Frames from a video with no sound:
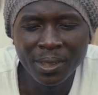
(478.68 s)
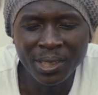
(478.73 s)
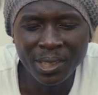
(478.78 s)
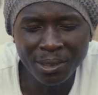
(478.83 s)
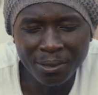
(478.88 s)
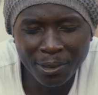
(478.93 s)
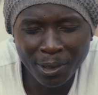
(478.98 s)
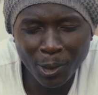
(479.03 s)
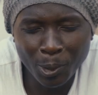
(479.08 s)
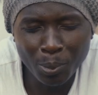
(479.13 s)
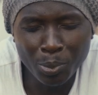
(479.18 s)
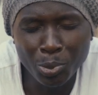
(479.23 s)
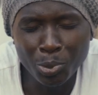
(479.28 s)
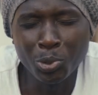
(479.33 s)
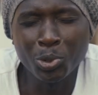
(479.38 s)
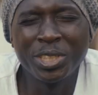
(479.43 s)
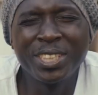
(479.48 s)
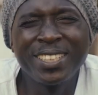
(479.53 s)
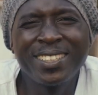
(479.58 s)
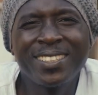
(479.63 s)
develop
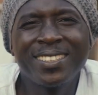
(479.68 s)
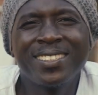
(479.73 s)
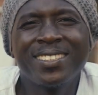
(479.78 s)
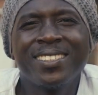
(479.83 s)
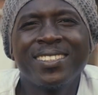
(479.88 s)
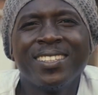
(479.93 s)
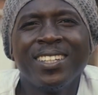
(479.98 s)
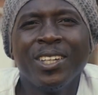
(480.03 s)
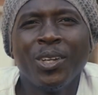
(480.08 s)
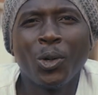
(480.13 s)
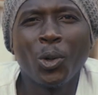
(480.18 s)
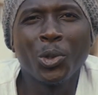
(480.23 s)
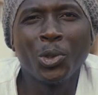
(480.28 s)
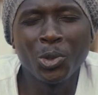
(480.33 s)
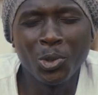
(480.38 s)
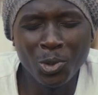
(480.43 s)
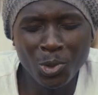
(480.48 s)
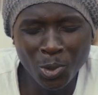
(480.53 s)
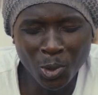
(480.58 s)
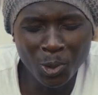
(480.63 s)
roots, or
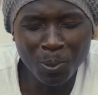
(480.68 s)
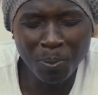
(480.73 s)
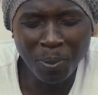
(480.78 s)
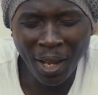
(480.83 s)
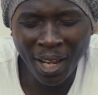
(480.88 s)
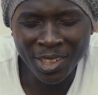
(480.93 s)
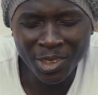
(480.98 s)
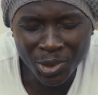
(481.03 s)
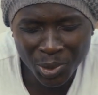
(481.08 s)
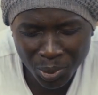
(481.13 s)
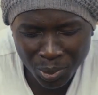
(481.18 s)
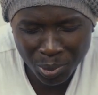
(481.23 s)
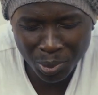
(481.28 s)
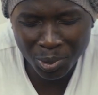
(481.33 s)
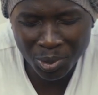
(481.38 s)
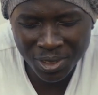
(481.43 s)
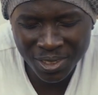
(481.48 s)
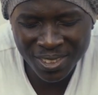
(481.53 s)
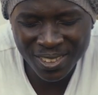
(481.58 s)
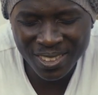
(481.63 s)
you do not plant your
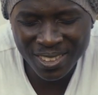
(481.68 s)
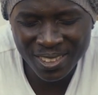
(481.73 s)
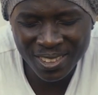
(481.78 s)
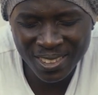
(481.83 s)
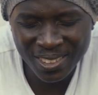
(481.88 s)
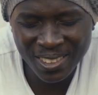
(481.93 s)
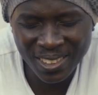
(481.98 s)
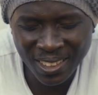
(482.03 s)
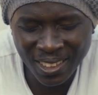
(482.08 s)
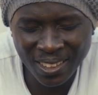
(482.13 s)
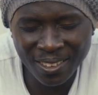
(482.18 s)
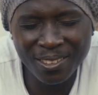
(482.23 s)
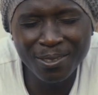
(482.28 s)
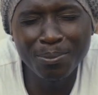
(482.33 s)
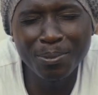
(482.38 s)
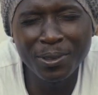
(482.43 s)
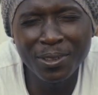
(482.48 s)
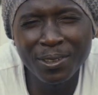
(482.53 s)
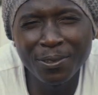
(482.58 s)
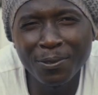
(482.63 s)
roots in a
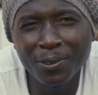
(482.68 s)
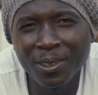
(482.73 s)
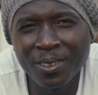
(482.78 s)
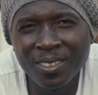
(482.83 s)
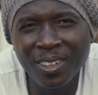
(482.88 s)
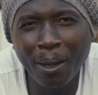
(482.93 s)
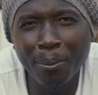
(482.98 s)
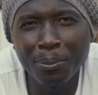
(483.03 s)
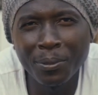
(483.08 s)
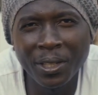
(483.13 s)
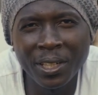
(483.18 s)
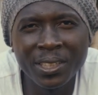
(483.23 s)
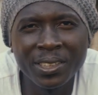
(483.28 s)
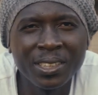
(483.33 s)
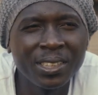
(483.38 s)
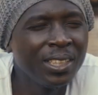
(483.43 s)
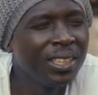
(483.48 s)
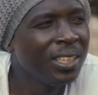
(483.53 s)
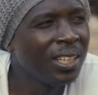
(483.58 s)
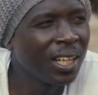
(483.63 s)
specific
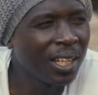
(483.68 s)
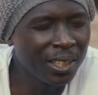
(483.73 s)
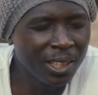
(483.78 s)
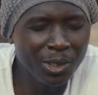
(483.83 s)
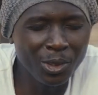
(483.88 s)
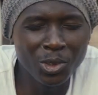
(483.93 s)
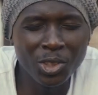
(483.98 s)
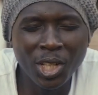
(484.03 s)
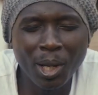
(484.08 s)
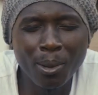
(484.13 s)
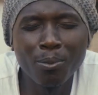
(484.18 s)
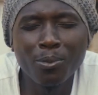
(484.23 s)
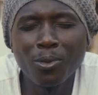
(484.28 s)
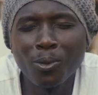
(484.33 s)
subject, and then you jump